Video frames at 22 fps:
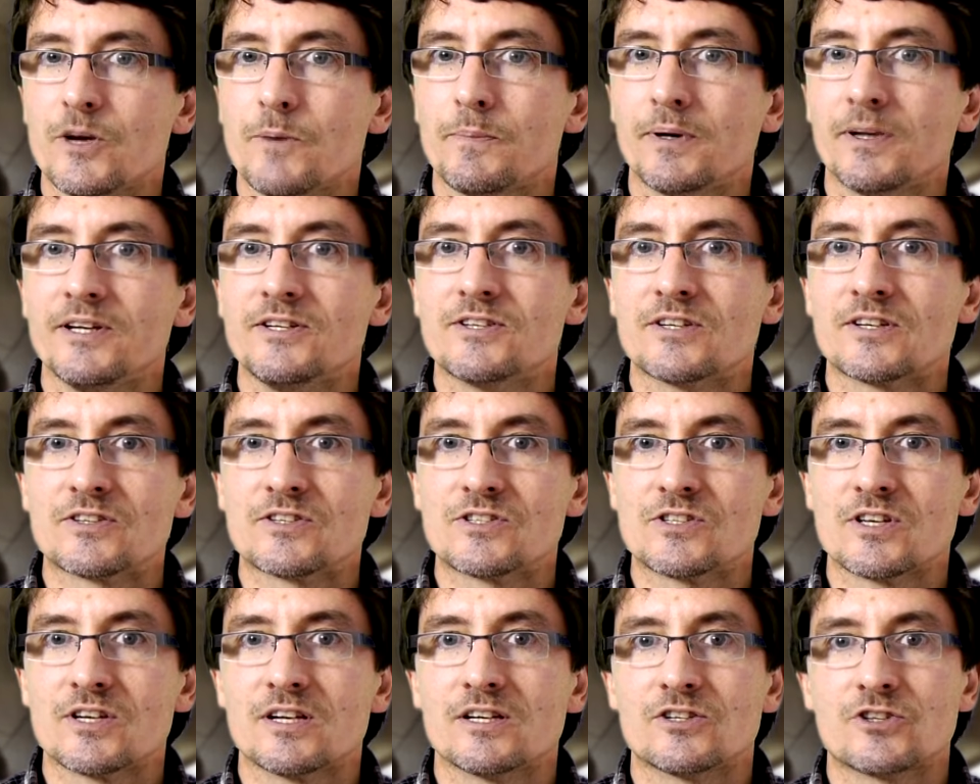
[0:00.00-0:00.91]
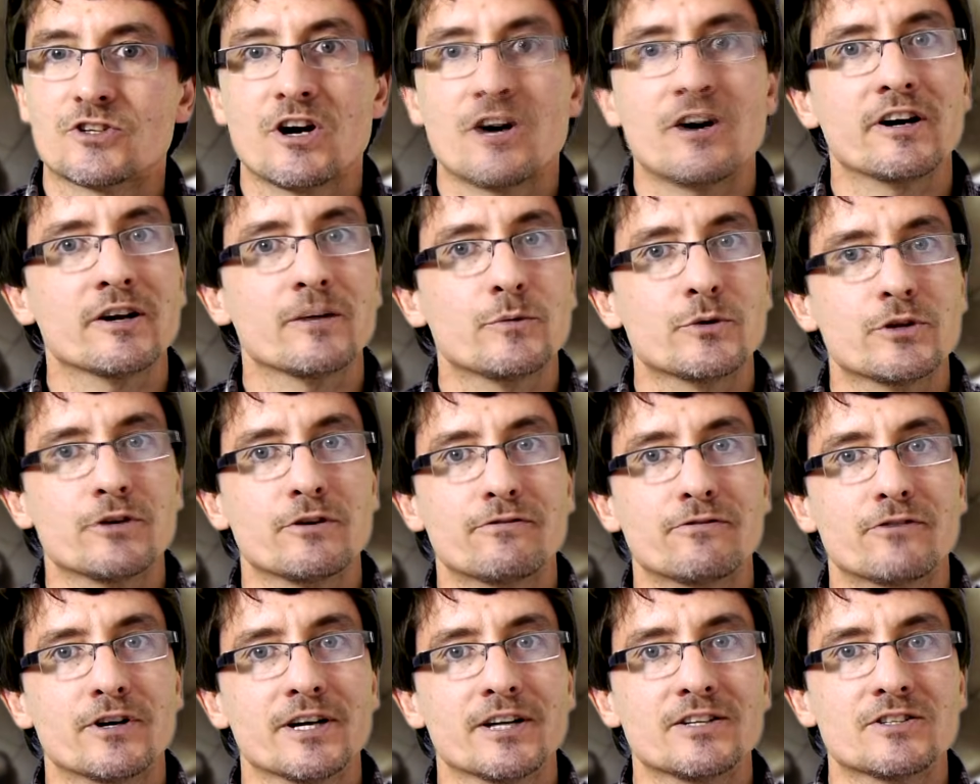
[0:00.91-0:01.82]
please consider sharing it with your
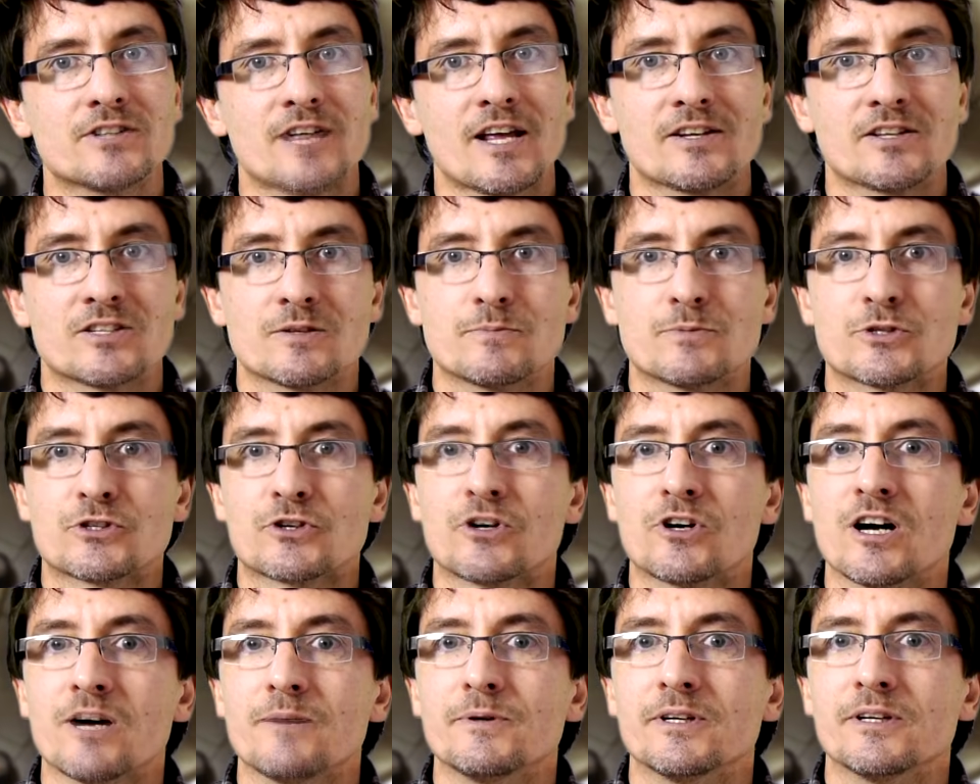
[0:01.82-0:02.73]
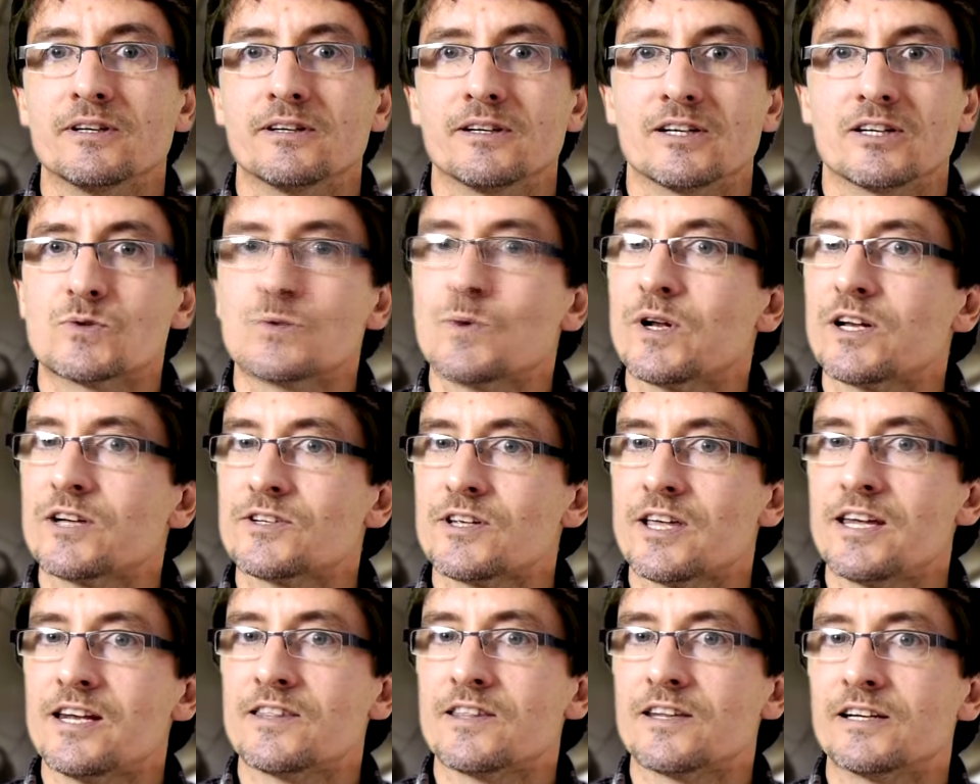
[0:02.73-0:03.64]
friends and subscribing, as well as
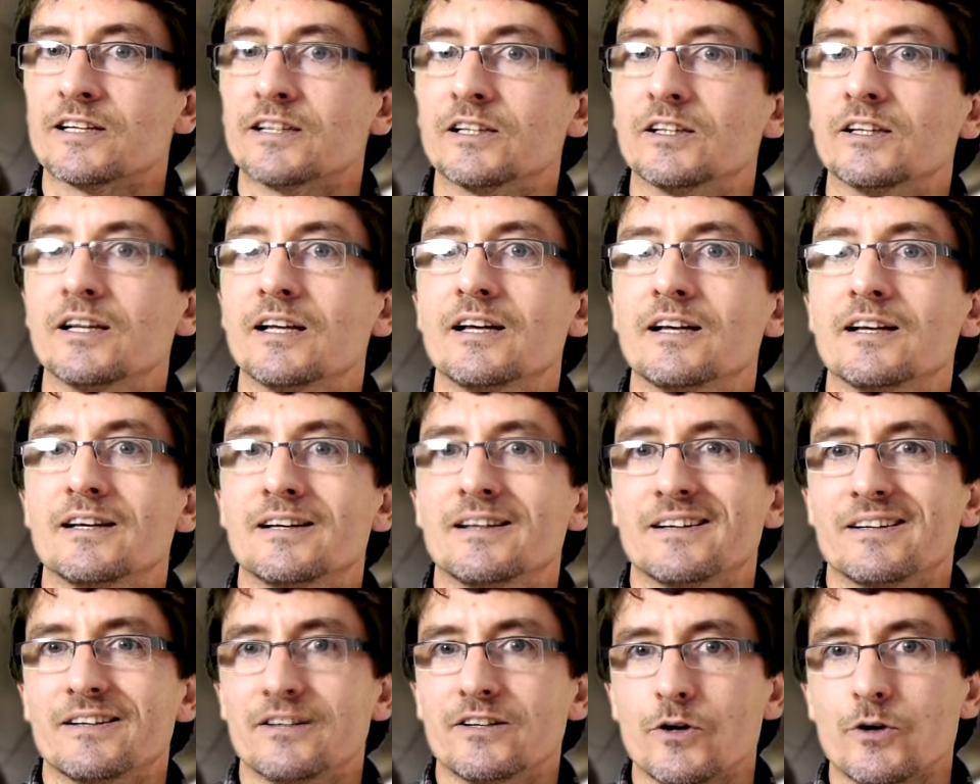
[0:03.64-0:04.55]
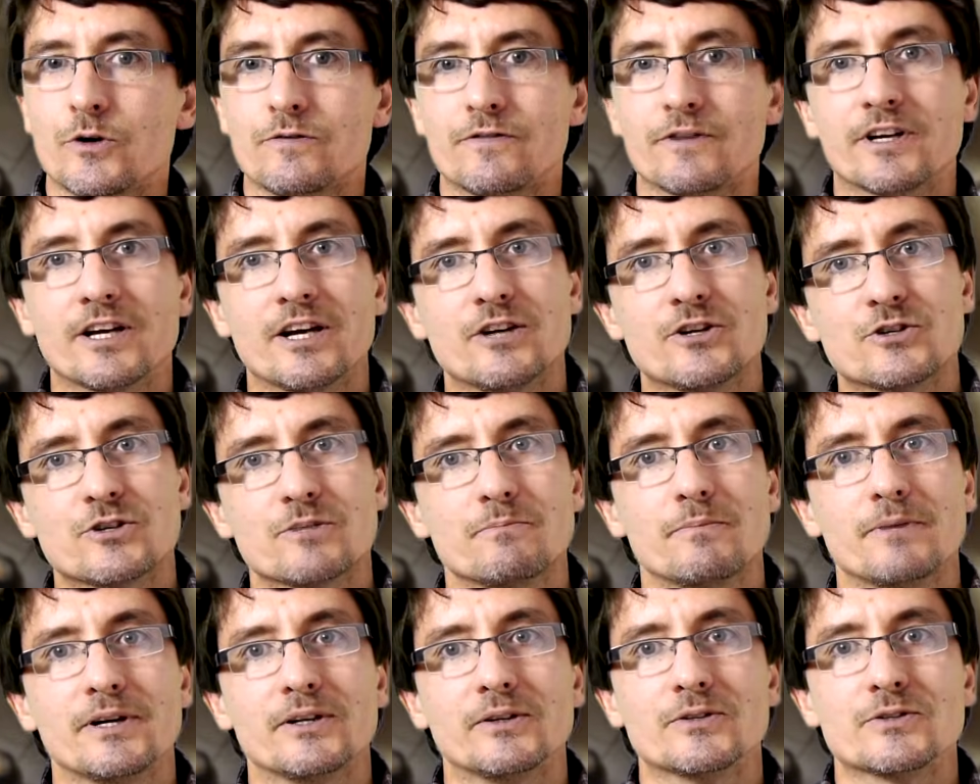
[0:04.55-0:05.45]
hitting the little notification
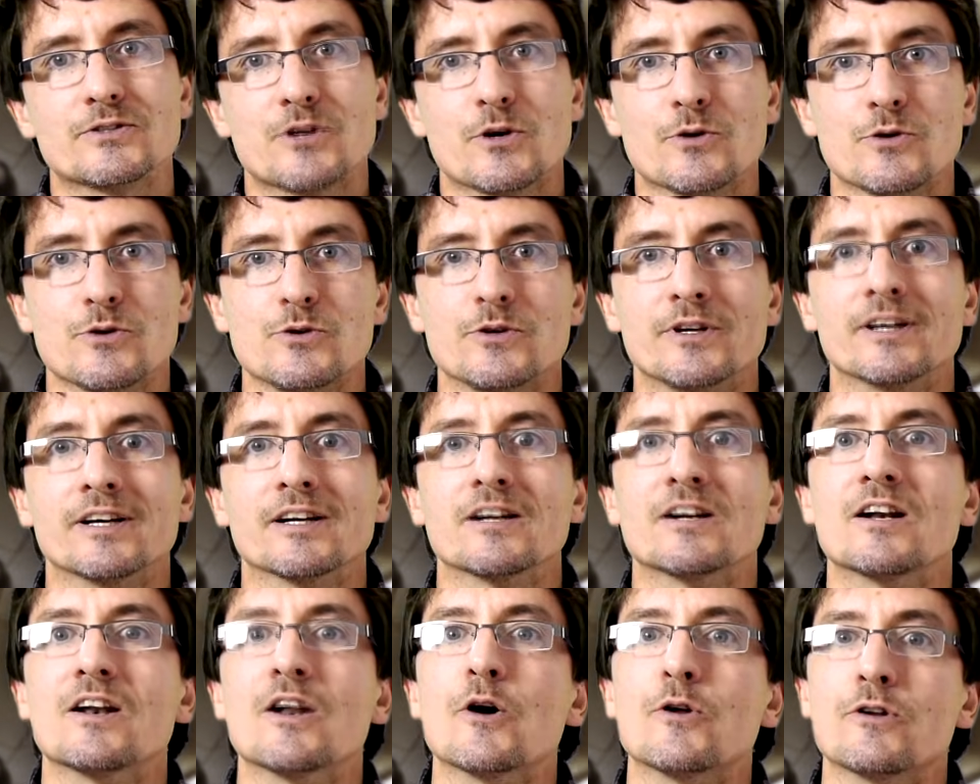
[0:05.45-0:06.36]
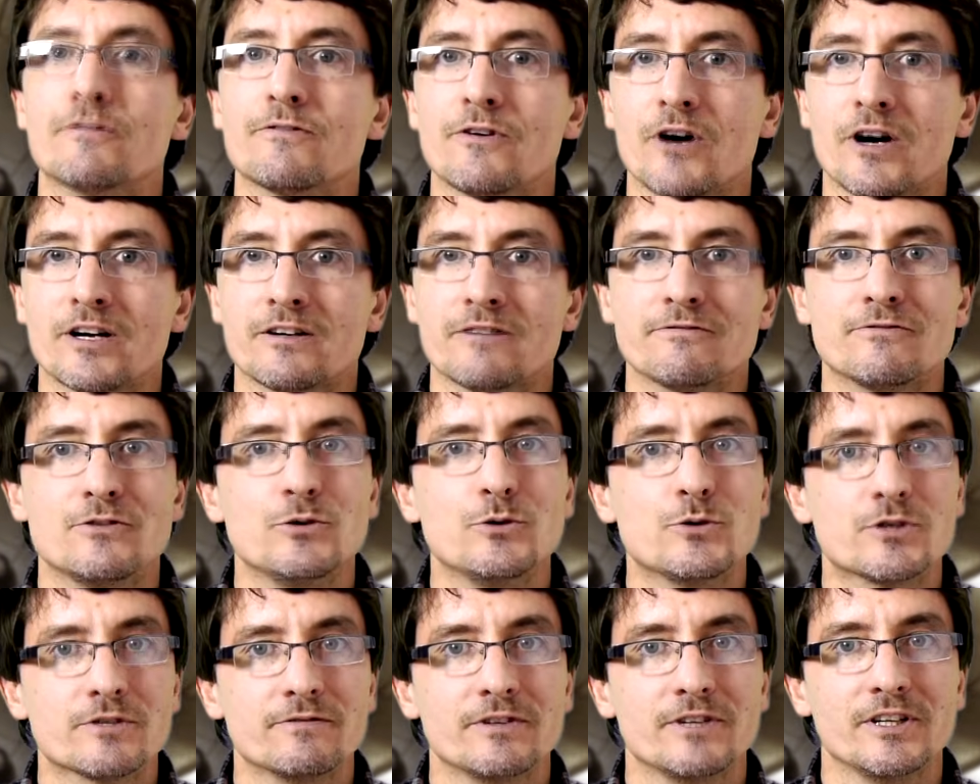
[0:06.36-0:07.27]
bell so that you get notified of
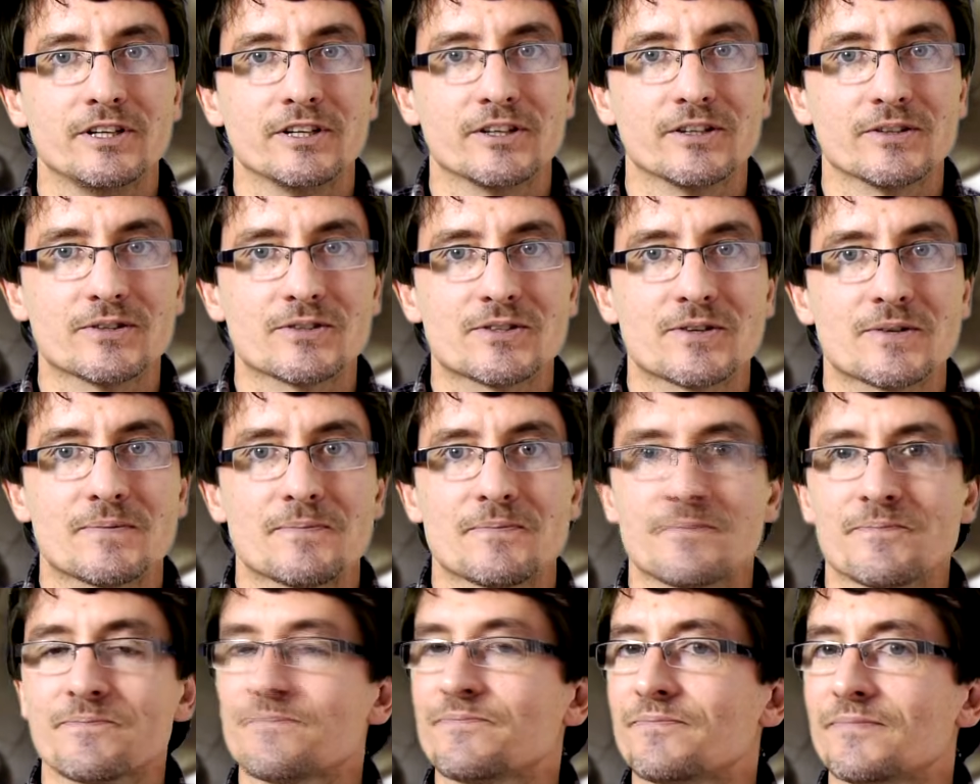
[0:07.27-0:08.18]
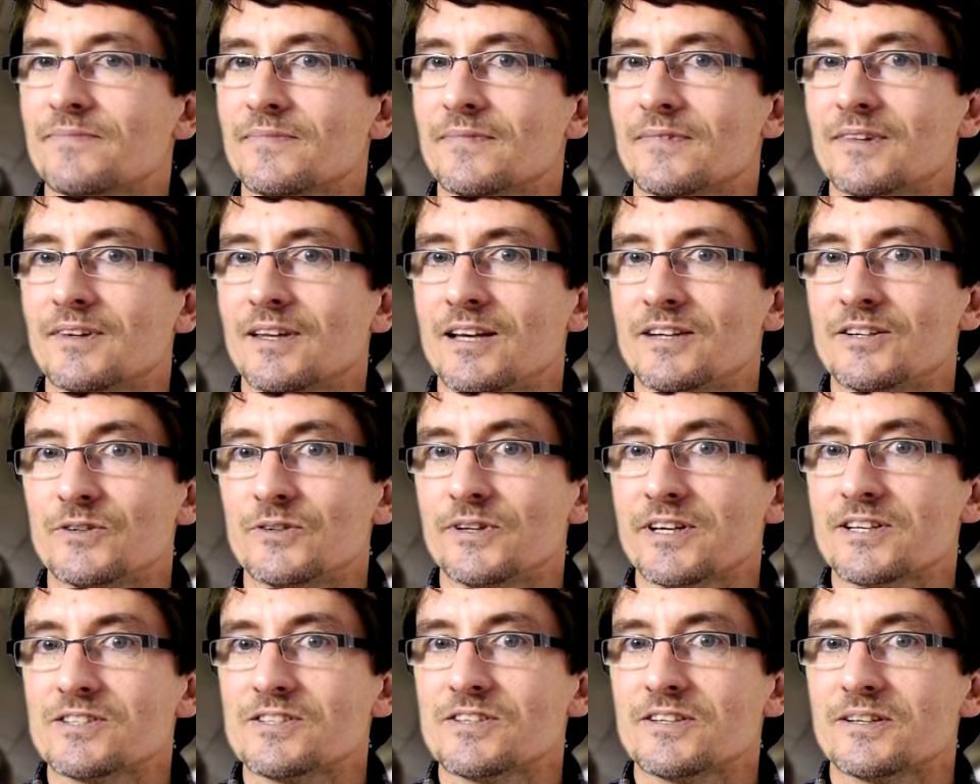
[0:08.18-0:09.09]
future videos. Until
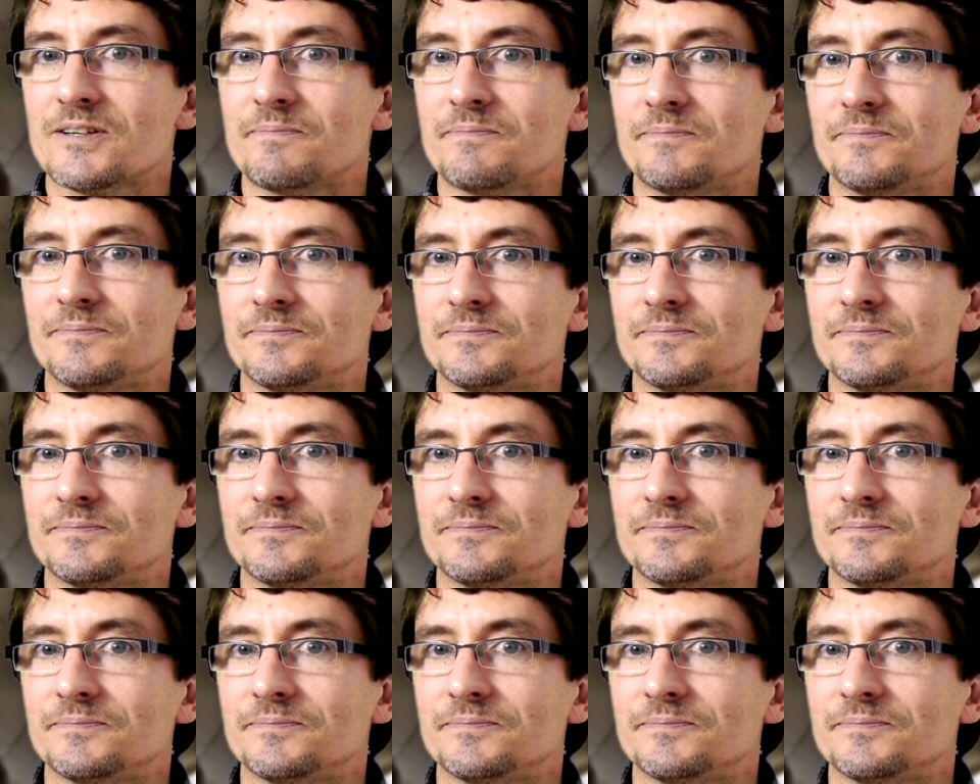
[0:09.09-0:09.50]
next time.